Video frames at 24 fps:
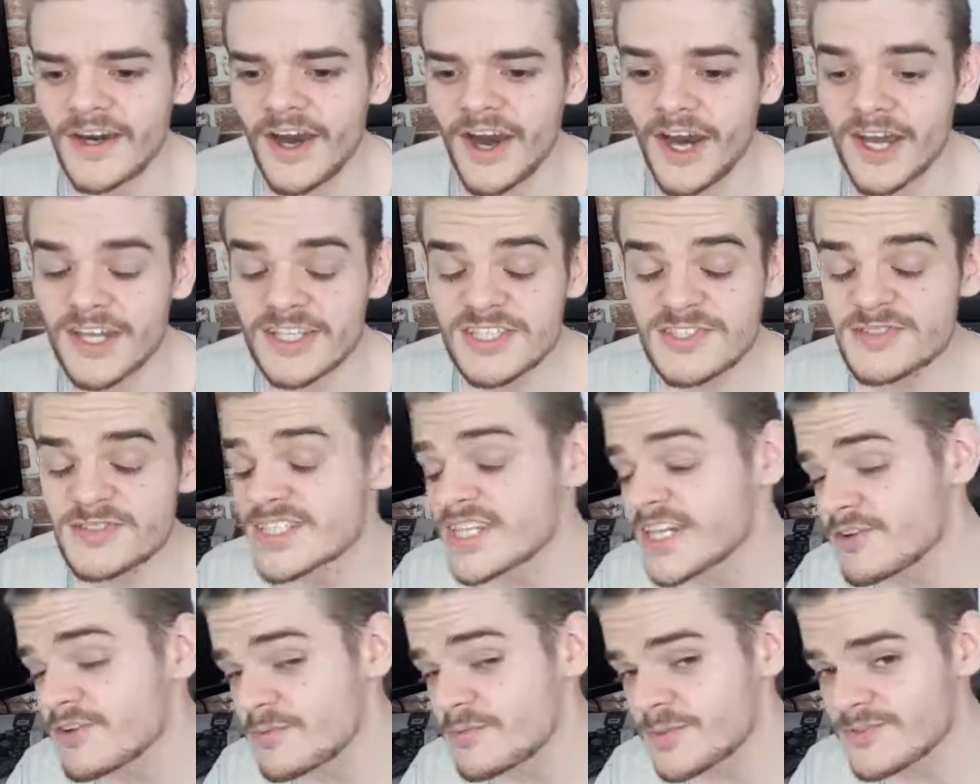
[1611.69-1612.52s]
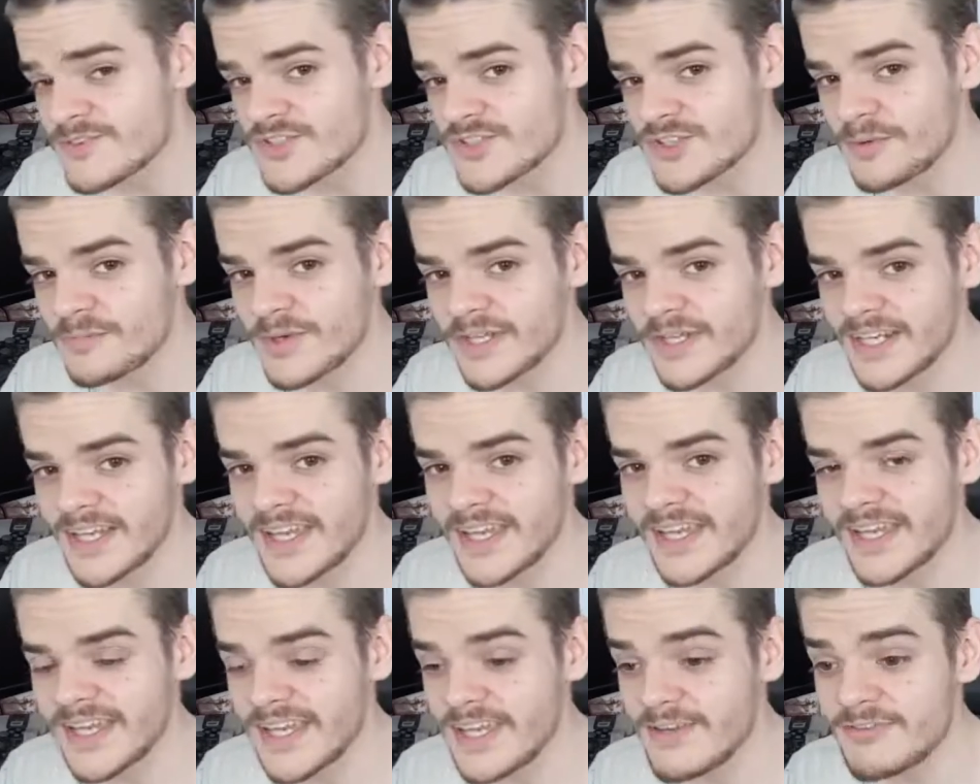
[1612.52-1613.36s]
I do a terrible job at
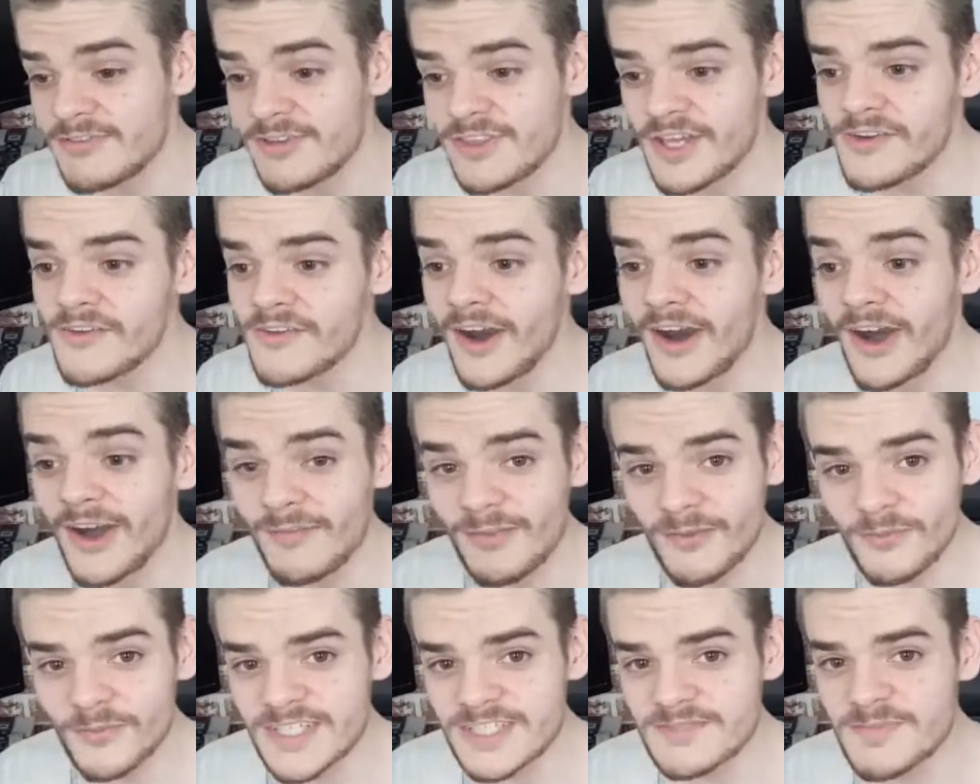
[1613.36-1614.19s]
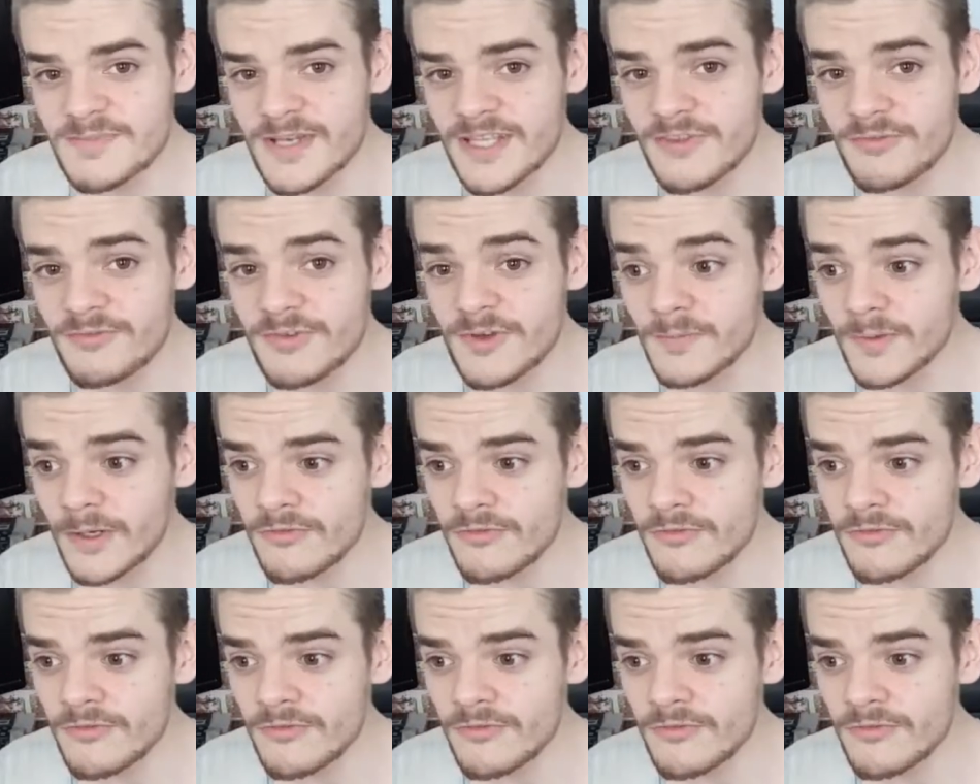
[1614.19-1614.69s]
it, even though I'm the one that's made the film.